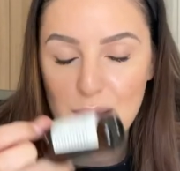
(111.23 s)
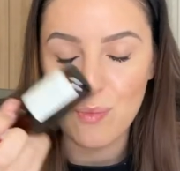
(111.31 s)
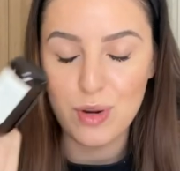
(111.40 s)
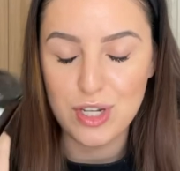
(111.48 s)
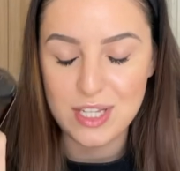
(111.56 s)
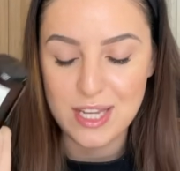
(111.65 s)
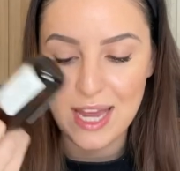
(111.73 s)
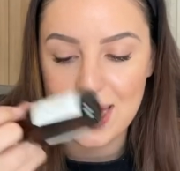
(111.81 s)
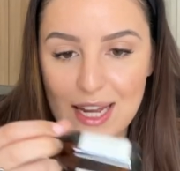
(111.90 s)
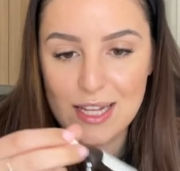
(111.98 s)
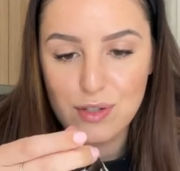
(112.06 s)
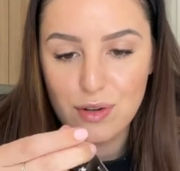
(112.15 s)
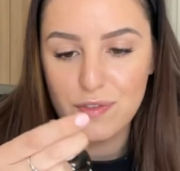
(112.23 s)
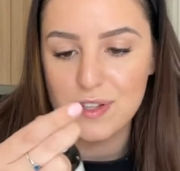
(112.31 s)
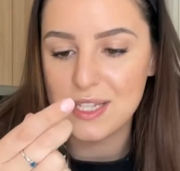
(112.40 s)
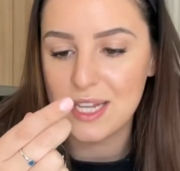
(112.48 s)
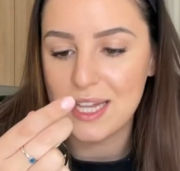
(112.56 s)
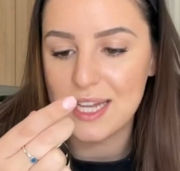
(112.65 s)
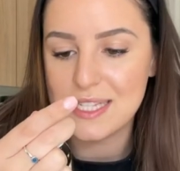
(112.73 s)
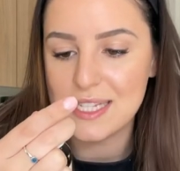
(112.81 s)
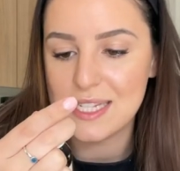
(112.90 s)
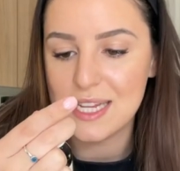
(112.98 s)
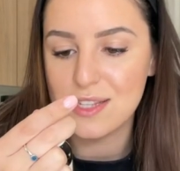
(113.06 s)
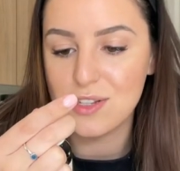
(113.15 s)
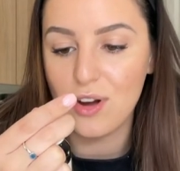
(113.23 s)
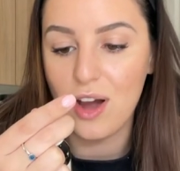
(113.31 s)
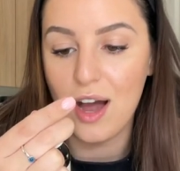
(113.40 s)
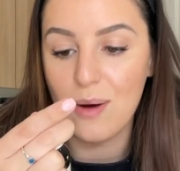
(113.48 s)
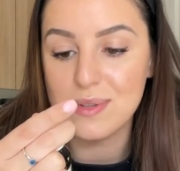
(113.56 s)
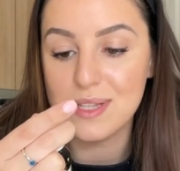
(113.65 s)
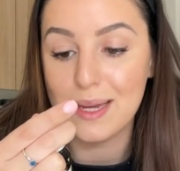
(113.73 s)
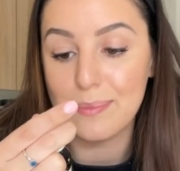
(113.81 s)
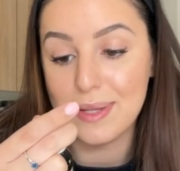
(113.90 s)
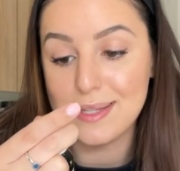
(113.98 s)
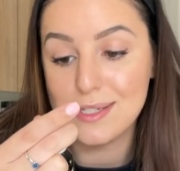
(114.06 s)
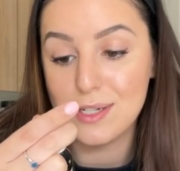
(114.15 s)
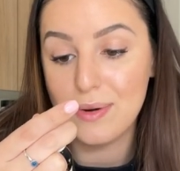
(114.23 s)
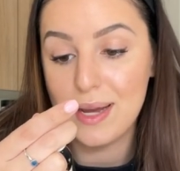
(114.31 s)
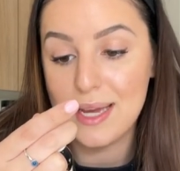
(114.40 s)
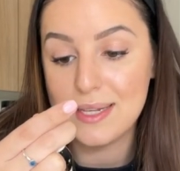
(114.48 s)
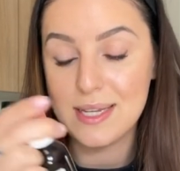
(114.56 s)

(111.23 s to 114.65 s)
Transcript: which again is good for skin elasticity. So I was like, let's do it.